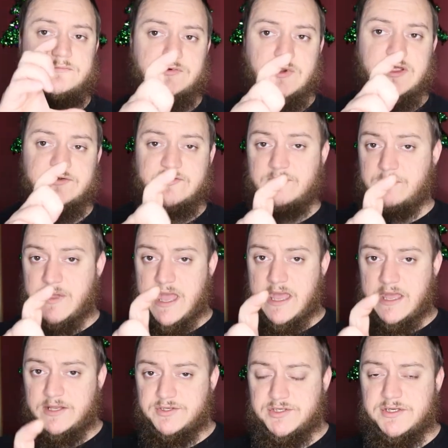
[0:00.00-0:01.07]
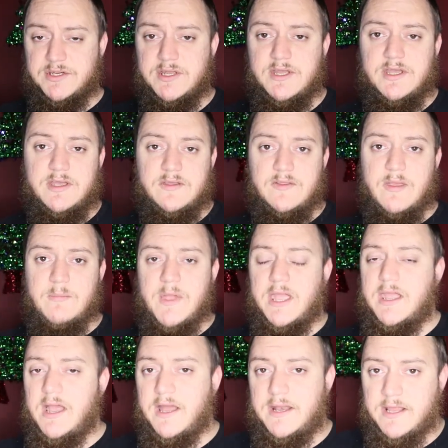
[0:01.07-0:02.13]
crested badge, they
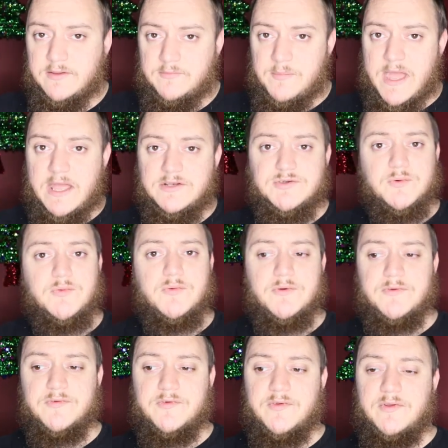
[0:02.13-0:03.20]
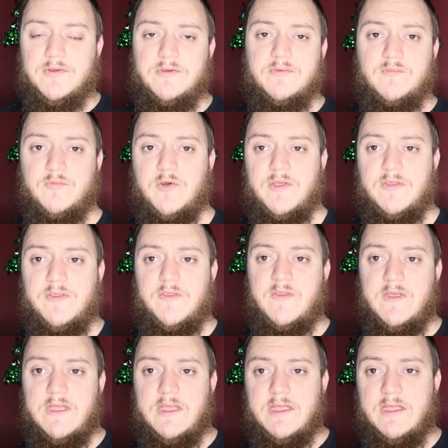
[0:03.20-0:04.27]
make Kydex badge holders with
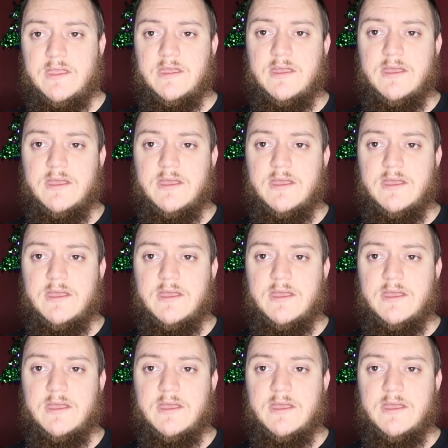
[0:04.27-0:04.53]
the